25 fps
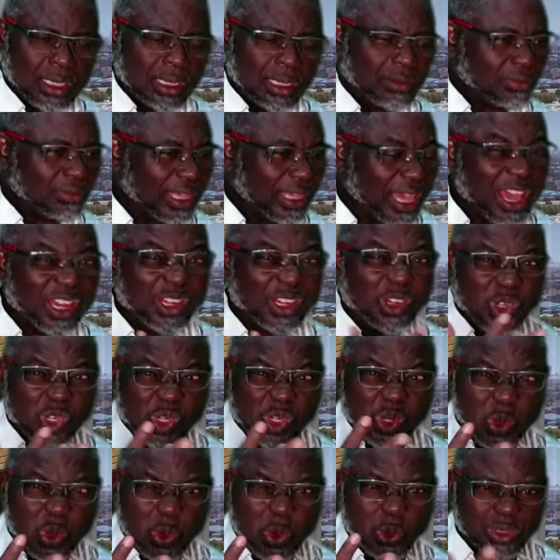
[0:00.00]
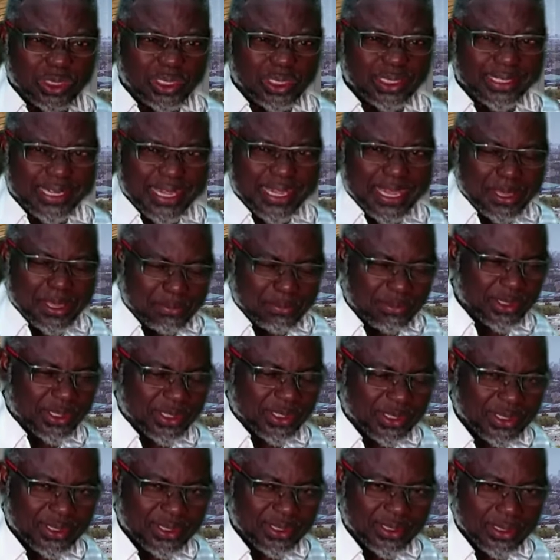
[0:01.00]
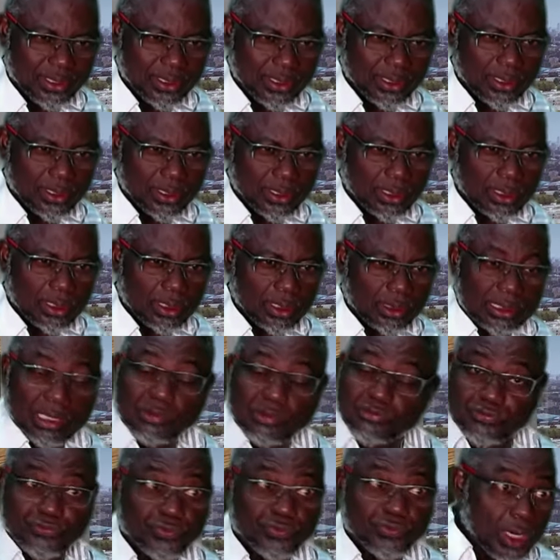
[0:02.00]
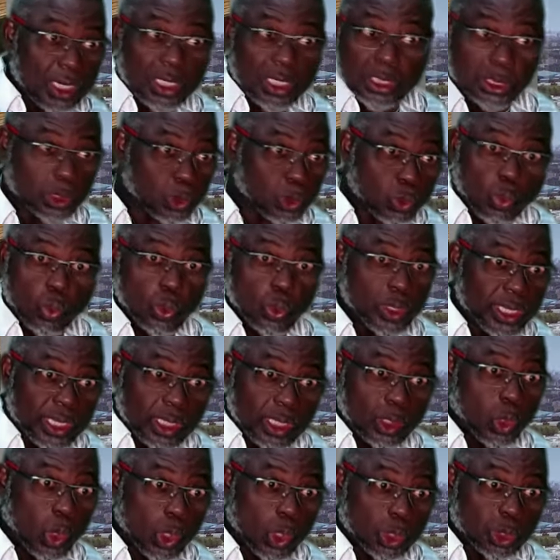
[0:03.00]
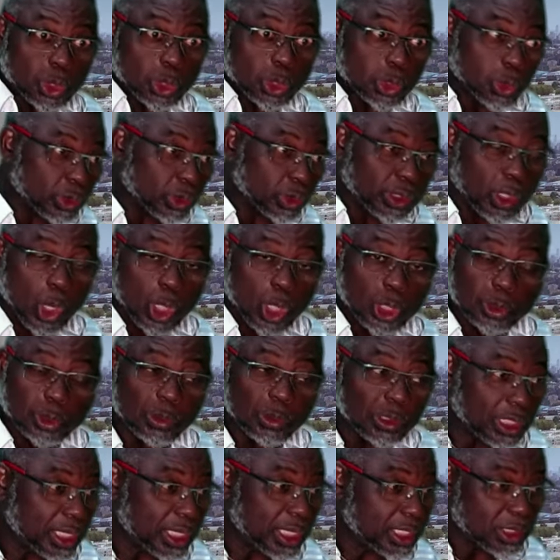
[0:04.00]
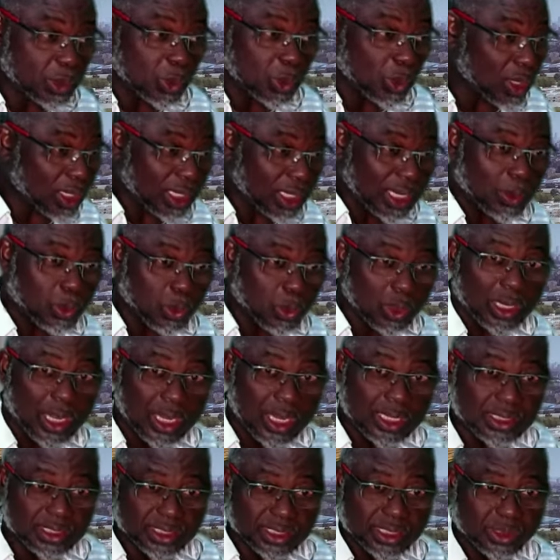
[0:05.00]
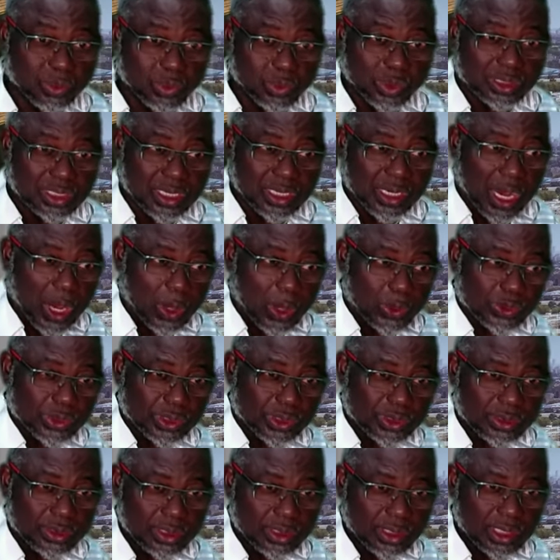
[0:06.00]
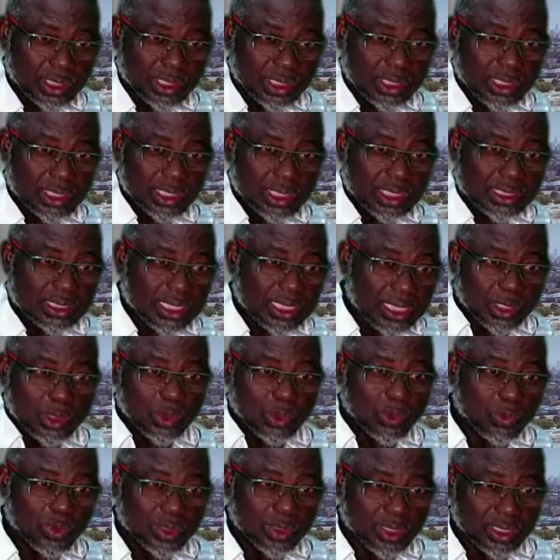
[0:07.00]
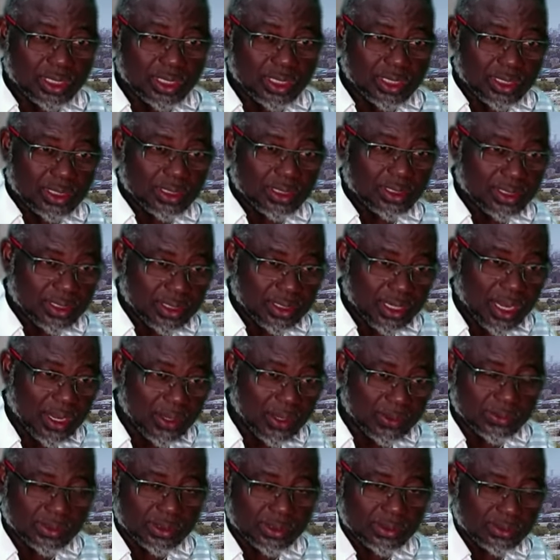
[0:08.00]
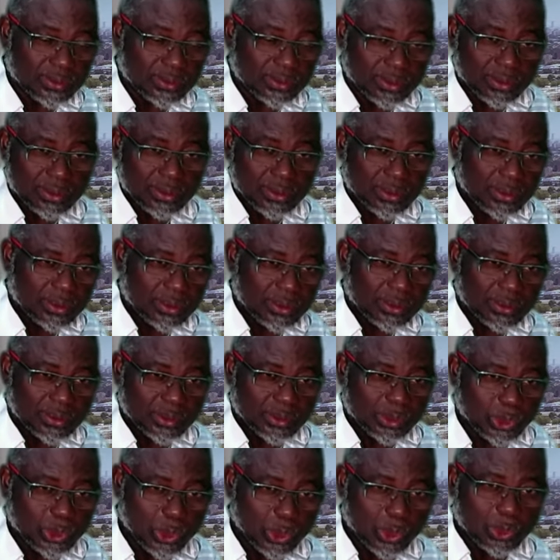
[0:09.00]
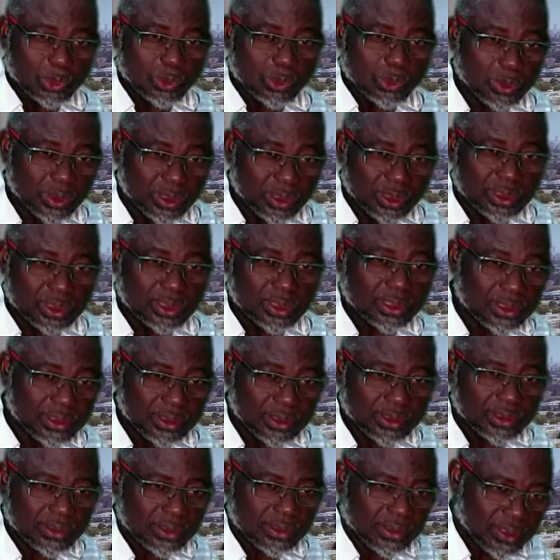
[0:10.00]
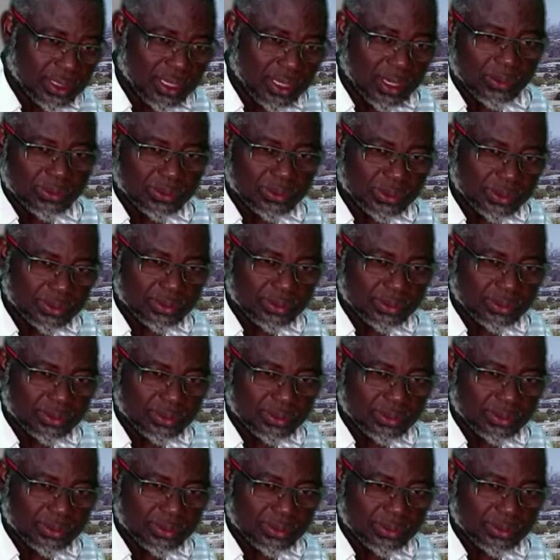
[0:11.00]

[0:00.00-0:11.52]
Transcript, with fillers: If they had known the names, the first week or so, the hospital is the one who can't deal with crowd. Second week, crowd. Third week, crowd.